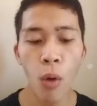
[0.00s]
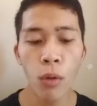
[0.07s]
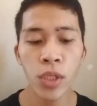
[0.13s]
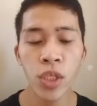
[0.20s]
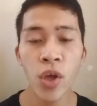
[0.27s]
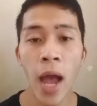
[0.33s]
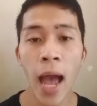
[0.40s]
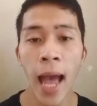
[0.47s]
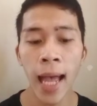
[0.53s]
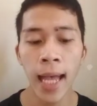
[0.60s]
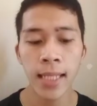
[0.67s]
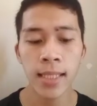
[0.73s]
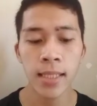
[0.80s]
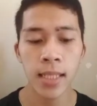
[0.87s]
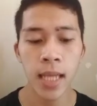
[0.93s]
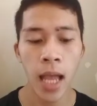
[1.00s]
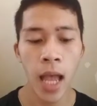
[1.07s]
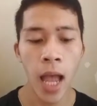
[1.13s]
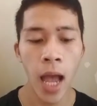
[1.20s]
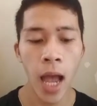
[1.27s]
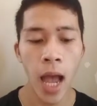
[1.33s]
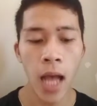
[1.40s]
also hunt
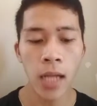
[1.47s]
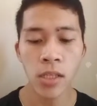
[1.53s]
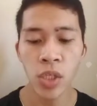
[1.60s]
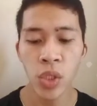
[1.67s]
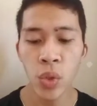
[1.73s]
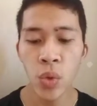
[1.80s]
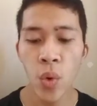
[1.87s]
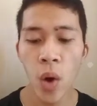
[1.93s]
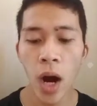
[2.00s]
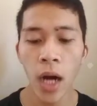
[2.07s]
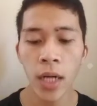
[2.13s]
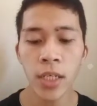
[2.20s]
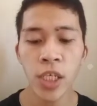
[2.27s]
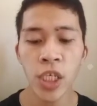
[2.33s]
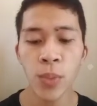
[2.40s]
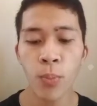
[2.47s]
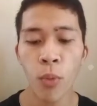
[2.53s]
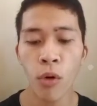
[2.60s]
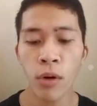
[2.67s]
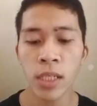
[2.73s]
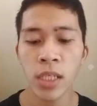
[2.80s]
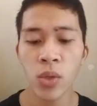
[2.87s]
and do other
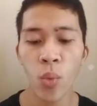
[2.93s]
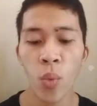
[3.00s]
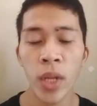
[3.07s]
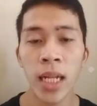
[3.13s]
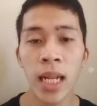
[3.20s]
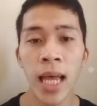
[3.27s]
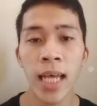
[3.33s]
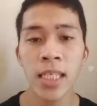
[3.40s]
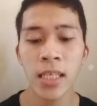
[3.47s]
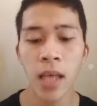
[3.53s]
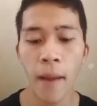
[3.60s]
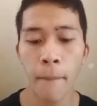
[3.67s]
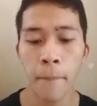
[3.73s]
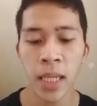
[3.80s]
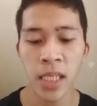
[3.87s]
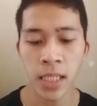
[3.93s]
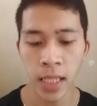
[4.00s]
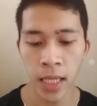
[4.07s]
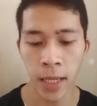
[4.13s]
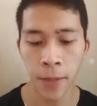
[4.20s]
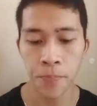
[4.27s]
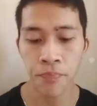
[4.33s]
sports when less
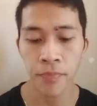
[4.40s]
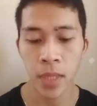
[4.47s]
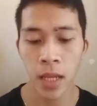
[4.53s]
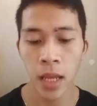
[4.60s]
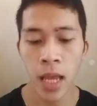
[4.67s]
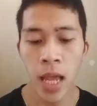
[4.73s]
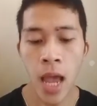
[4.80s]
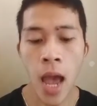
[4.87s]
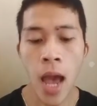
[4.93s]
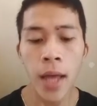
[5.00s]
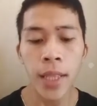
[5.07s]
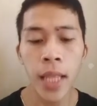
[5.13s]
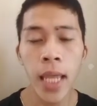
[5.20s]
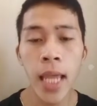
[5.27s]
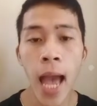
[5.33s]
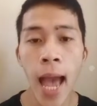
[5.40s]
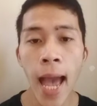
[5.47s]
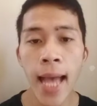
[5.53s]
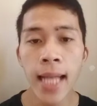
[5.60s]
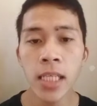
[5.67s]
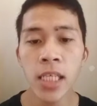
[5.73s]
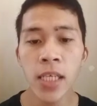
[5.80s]
busy. They
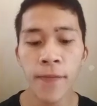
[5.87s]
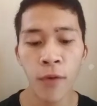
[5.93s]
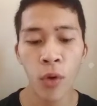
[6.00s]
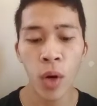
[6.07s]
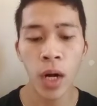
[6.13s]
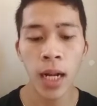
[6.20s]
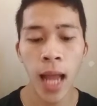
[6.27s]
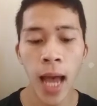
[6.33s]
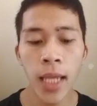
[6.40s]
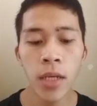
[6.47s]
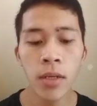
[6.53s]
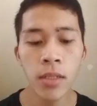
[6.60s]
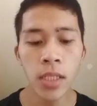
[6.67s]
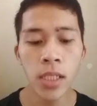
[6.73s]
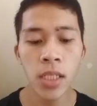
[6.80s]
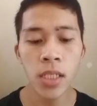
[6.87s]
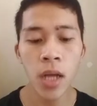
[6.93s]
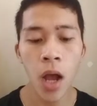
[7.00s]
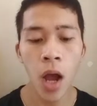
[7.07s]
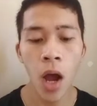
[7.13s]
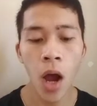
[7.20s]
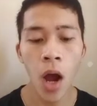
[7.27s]
hunt for lions,
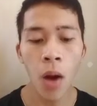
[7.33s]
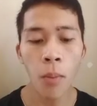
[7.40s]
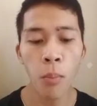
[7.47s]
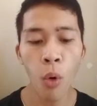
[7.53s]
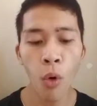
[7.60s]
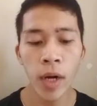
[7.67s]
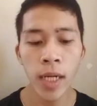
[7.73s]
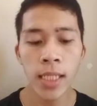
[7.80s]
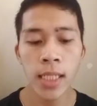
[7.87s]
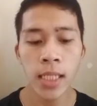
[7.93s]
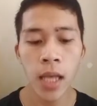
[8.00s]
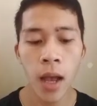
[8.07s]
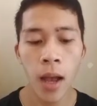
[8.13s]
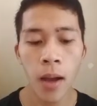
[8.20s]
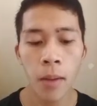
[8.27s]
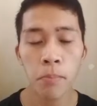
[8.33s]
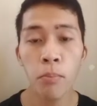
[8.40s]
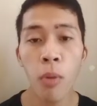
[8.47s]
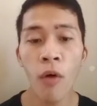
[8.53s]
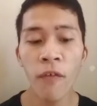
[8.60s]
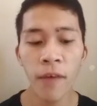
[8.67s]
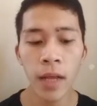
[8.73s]
boars,
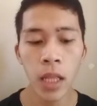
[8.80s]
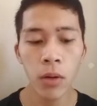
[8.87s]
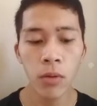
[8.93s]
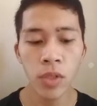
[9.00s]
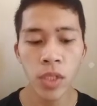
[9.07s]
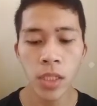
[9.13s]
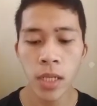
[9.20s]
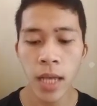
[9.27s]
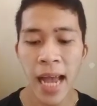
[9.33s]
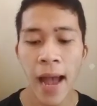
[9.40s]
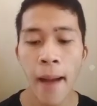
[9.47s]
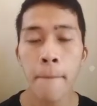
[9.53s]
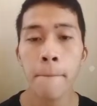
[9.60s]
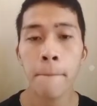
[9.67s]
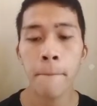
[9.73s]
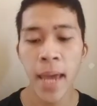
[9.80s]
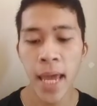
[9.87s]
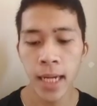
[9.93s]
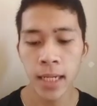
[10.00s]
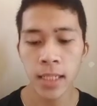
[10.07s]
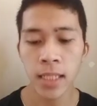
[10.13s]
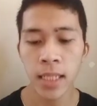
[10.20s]
buffaloes,
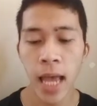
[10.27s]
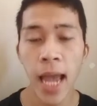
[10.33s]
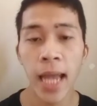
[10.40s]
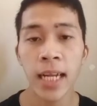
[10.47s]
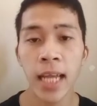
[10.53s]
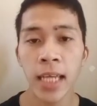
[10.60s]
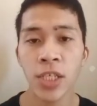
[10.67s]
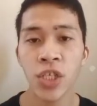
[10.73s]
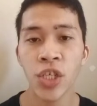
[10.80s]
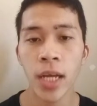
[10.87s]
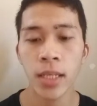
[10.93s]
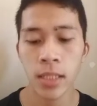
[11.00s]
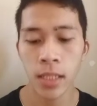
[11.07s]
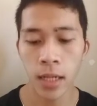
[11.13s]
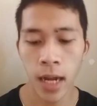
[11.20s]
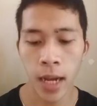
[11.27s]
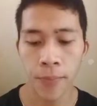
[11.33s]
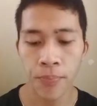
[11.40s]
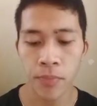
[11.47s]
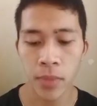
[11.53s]
bears, and etc.